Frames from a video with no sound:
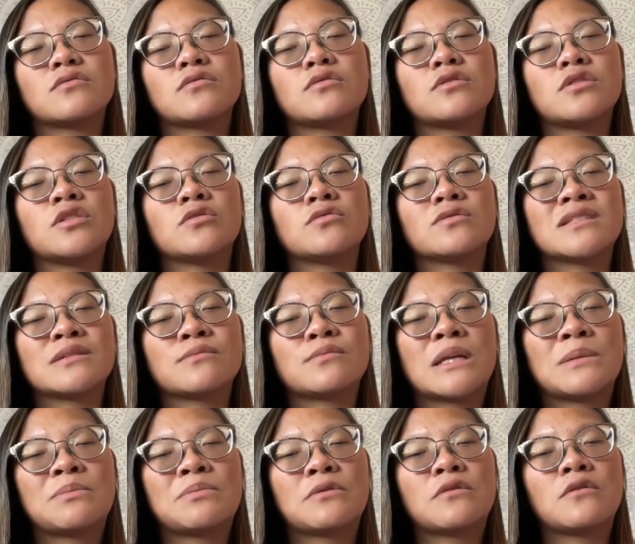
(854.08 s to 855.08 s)
using
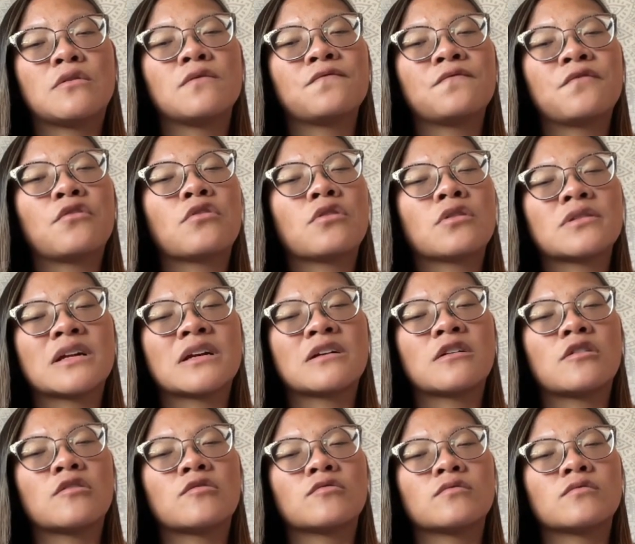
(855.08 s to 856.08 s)
people for
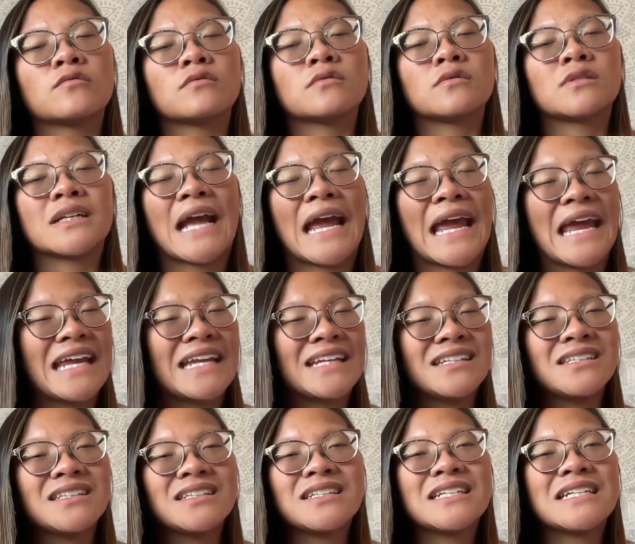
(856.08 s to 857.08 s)
their own
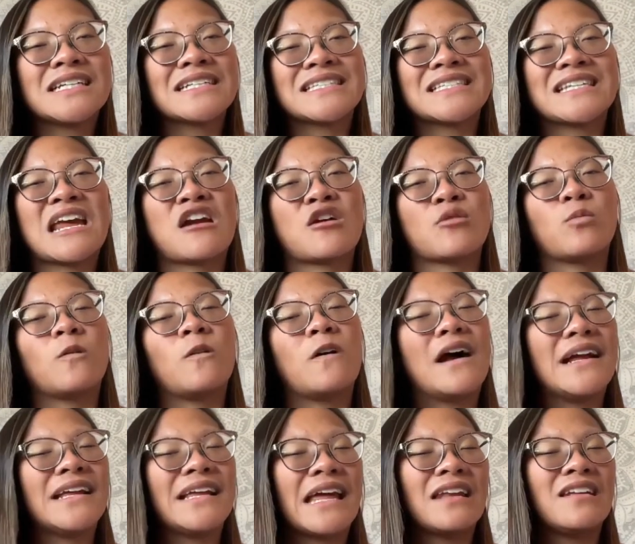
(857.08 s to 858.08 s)
gain is terrible.
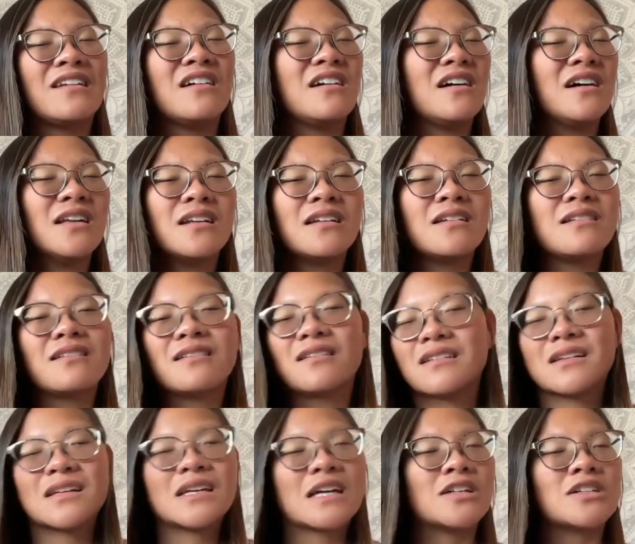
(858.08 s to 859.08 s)
I cannot
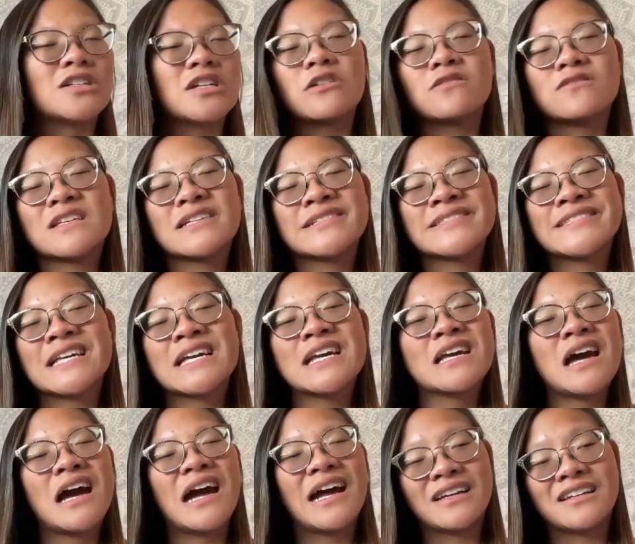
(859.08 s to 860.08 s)
condone this.
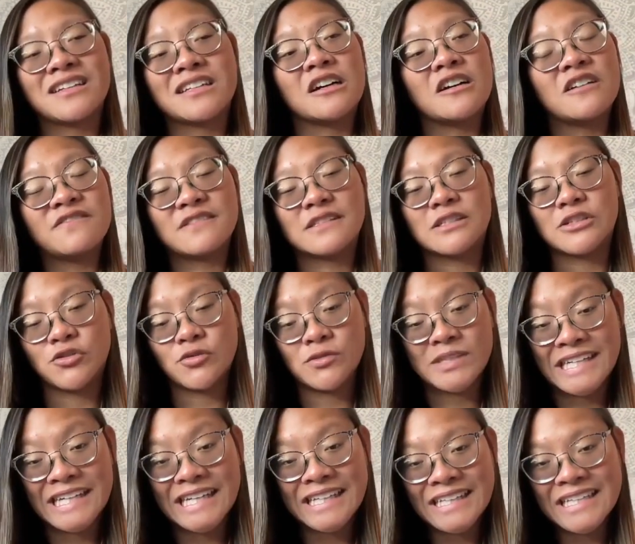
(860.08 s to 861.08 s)
I cannot finish
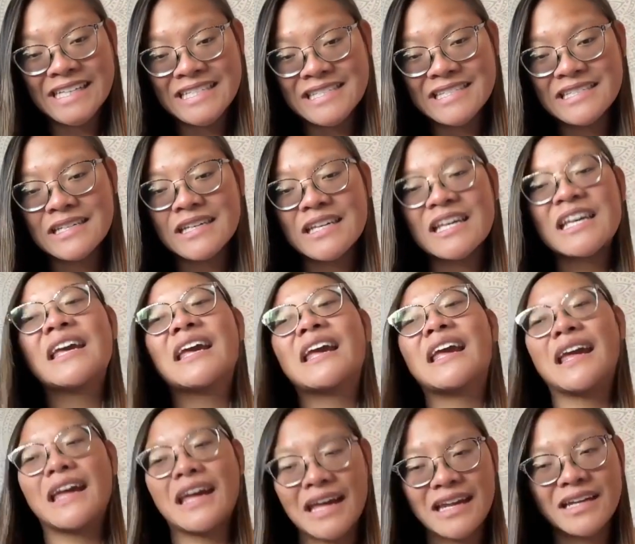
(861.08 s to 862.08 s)
reading this.
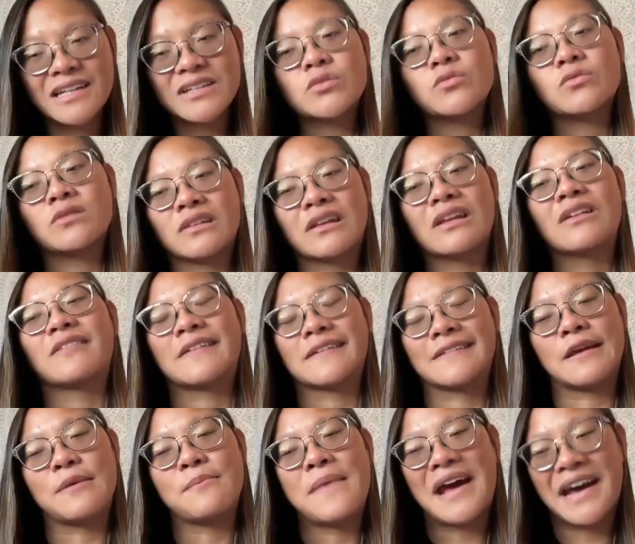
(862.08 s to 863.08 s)
It is really,
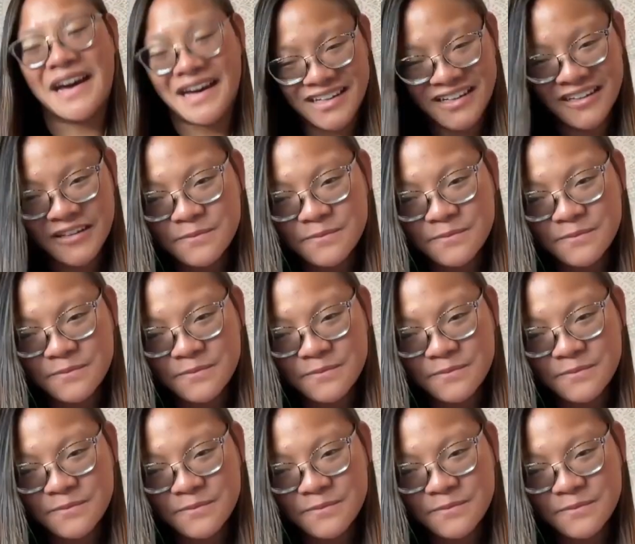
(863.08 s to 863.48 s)
really bad.